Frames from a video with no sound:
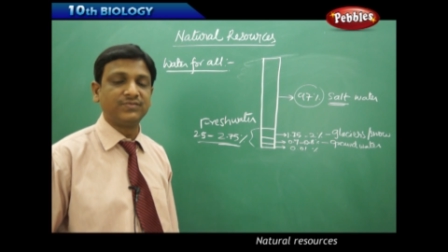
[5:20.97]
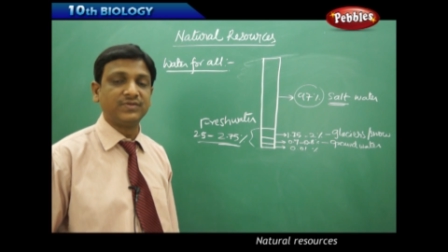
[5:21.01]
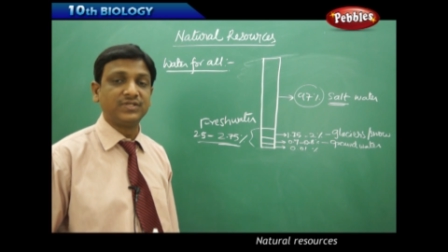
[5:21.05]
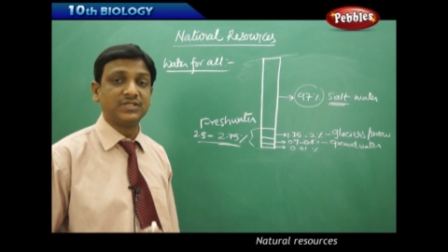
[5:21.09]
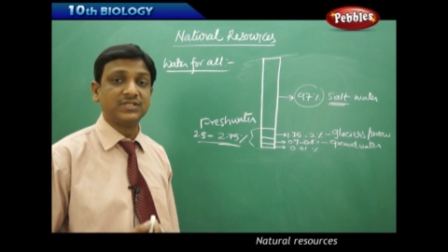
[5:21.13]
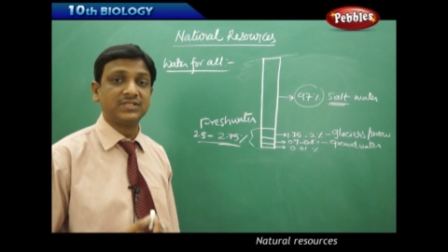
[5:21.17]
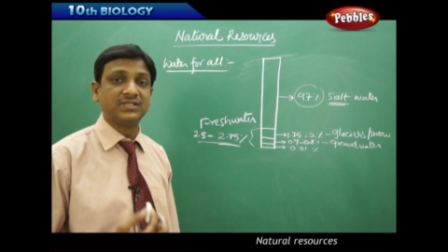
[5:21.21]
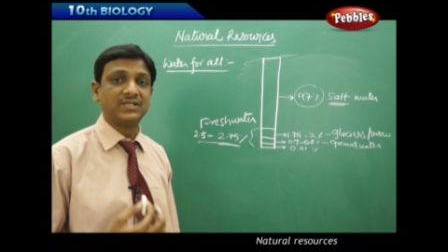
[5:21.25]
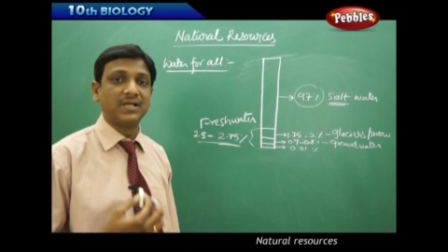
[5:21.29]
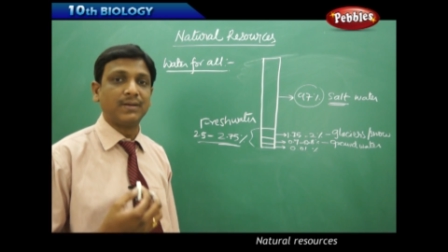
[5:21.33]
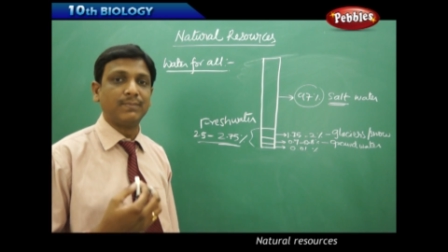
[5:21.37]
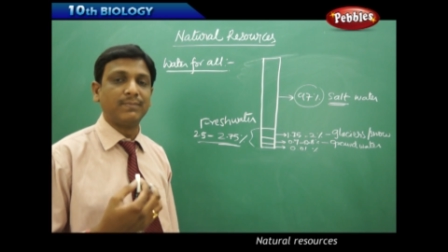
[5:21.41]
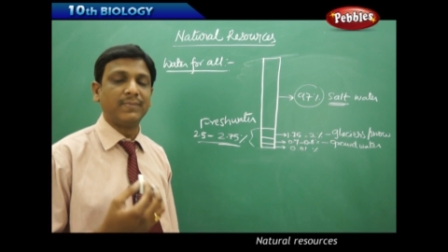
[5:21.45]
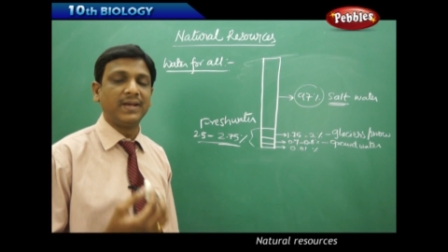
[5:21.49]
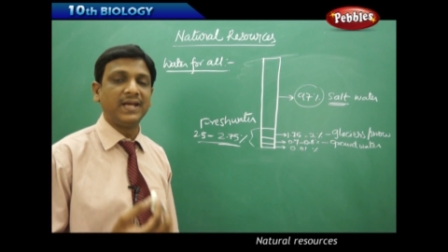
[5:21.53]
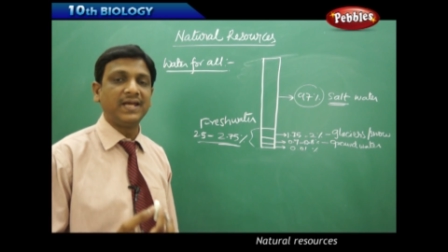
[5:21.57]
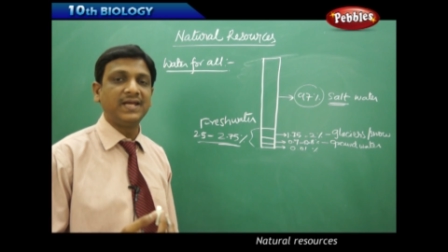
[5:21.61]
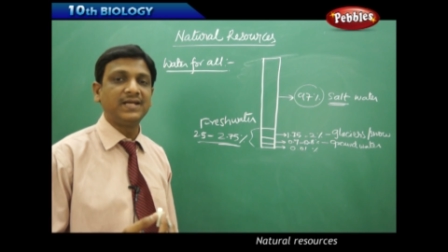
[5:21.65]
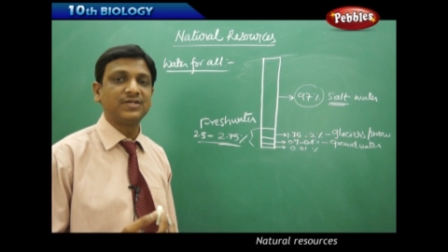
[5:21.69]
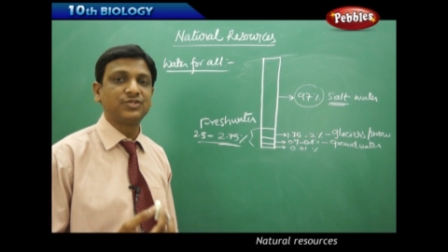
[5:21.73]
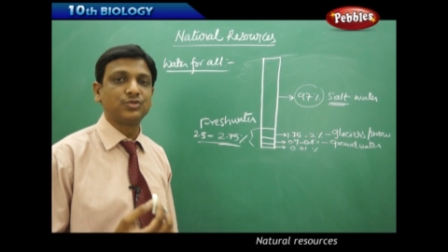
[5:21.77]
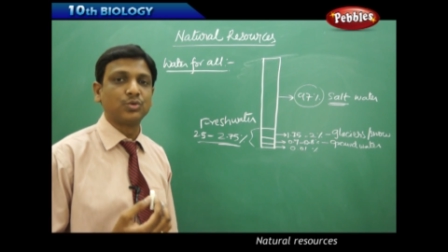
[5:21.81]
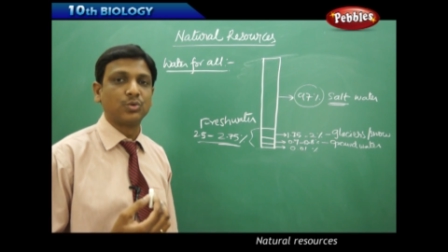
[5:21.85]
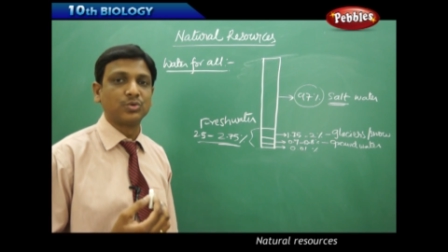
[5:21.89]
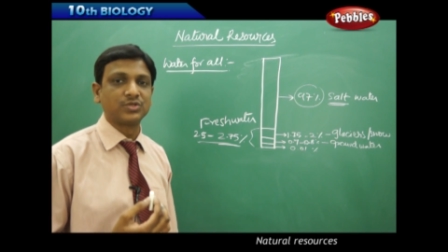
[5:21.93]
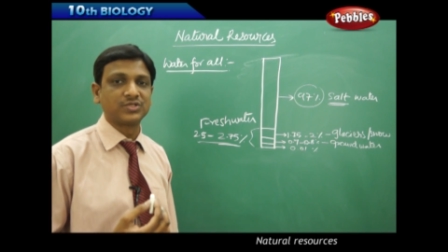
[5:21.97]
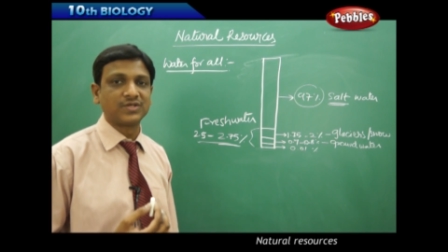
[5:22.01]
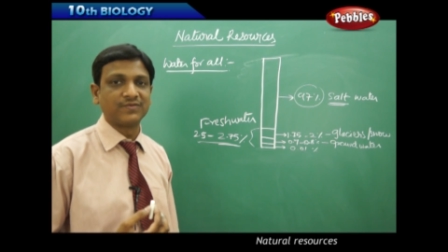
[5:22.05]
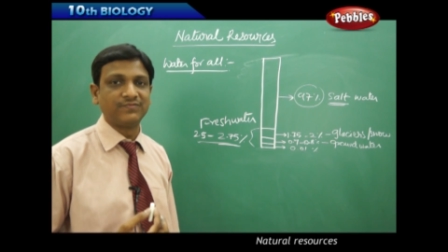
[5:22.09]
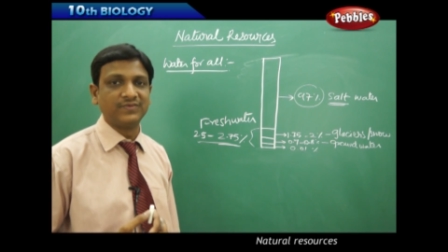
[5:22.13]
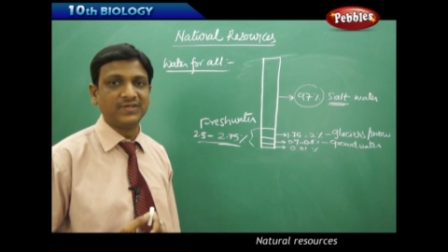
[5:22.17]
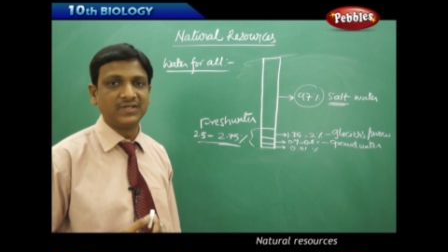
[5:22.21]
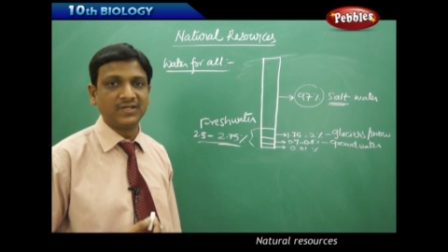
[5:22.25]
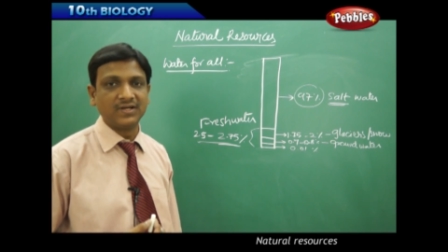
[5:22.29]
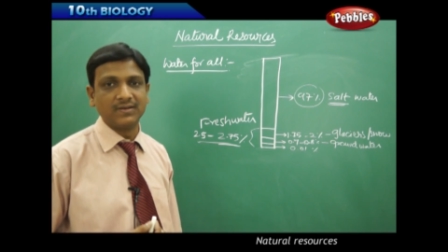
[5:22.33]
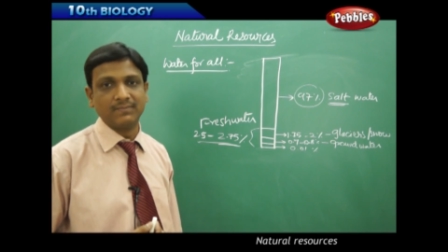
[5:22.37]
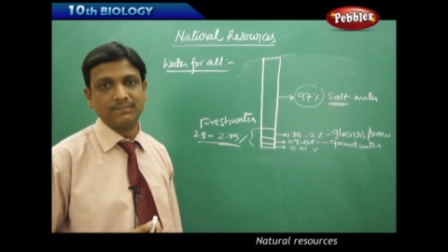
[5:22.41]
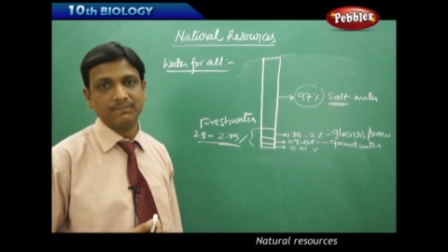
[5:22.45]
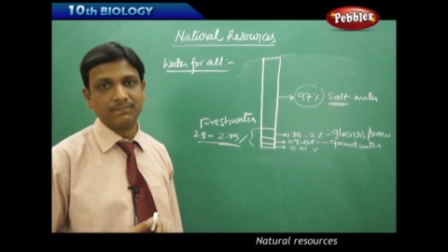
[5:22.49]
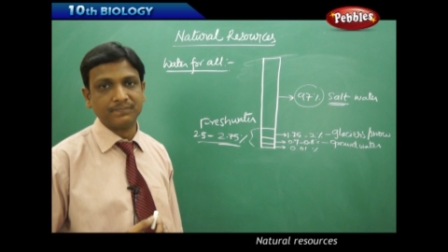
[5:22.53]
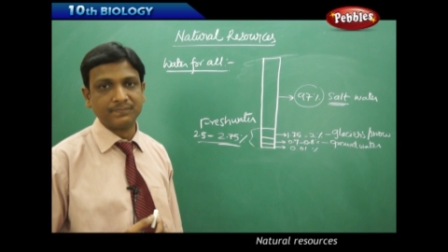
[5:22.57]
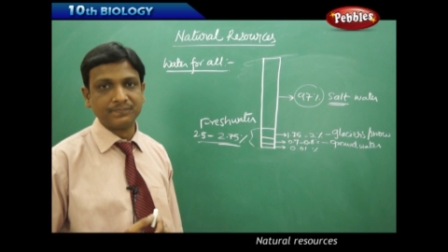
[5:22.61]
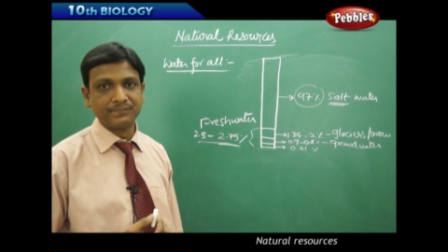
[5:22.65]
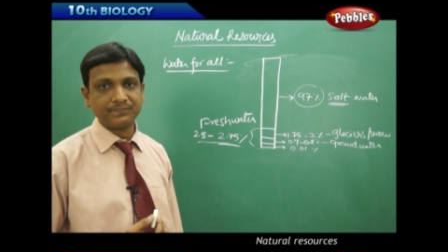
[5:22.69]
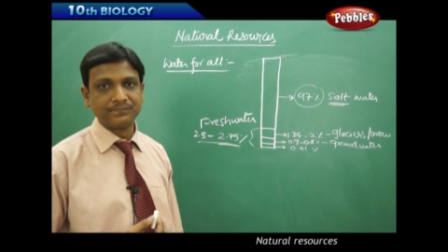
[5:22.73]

which is their main source of income.